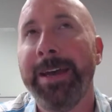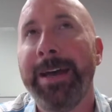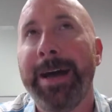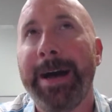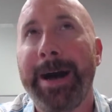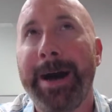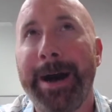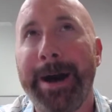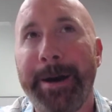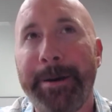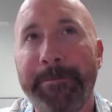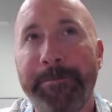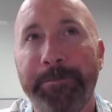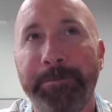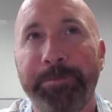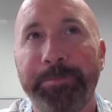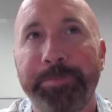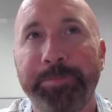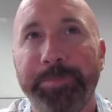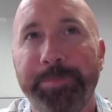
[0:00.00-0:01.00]

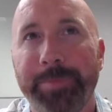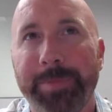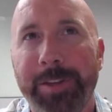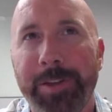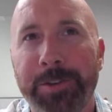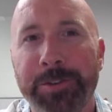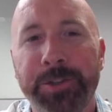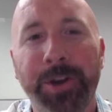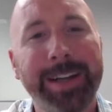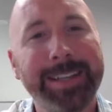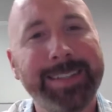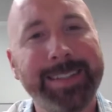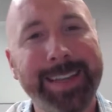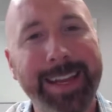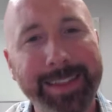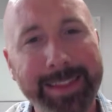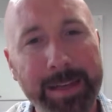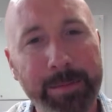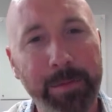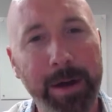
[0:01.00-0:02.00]
So I
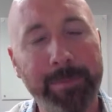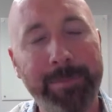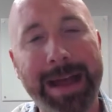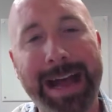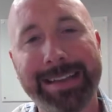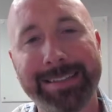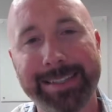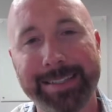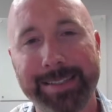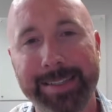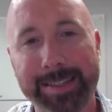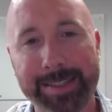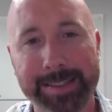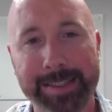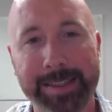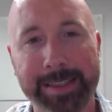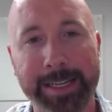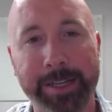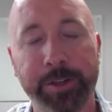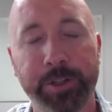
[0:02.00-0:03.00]
set them up as
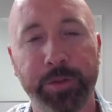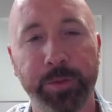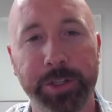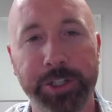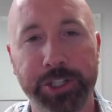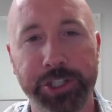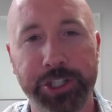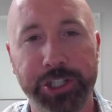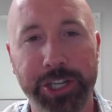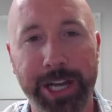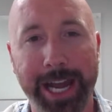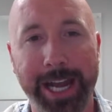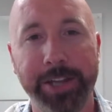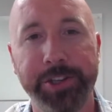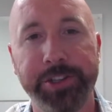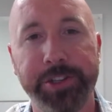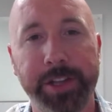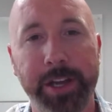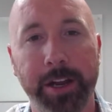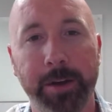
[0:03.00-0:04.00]
assistant leaders, which
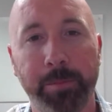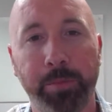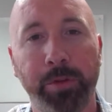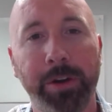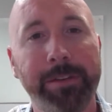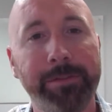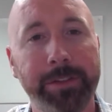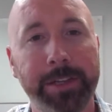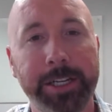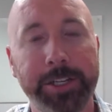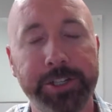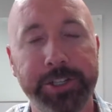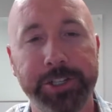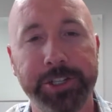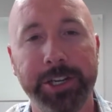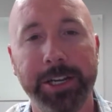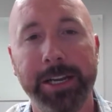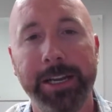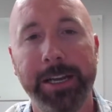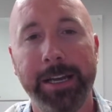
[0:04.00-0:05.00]
changed their
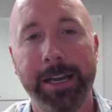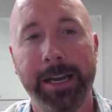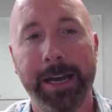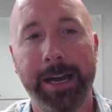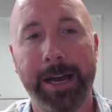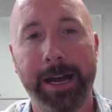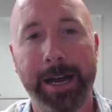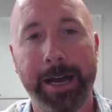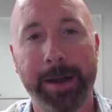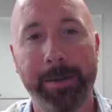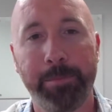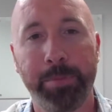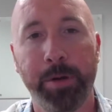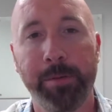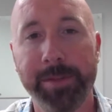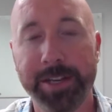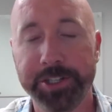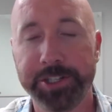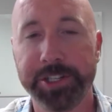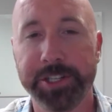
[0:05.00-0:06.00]
privilege
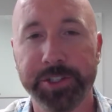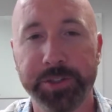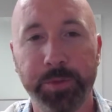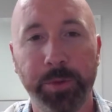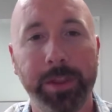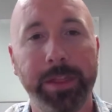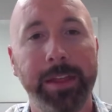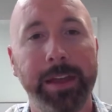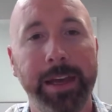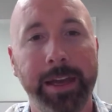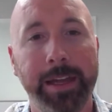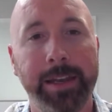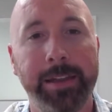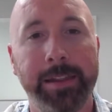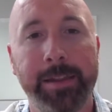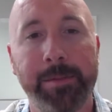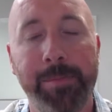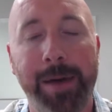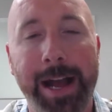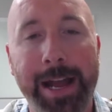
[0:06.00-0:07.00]
permissions
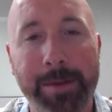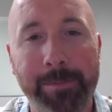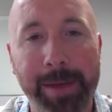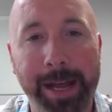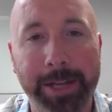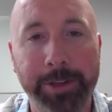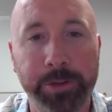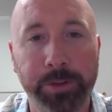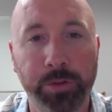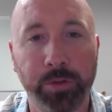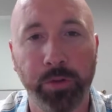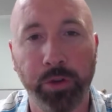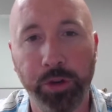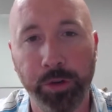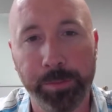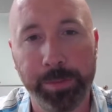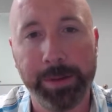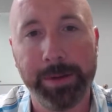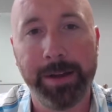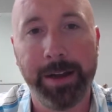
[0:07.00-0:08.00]
within the My Emmanuel
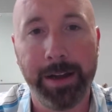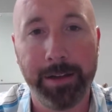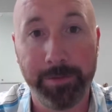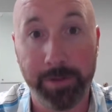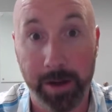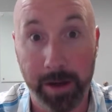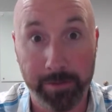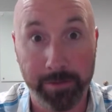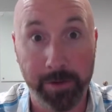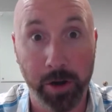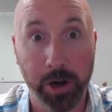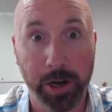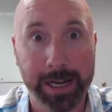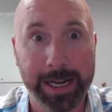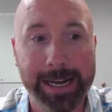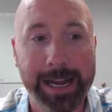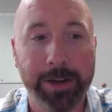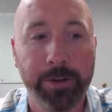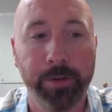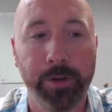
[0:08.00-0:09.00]
group of our
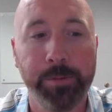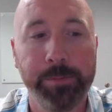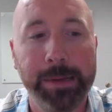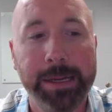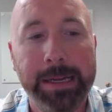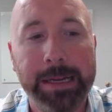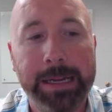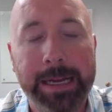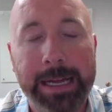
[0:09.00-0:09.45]
Connect group.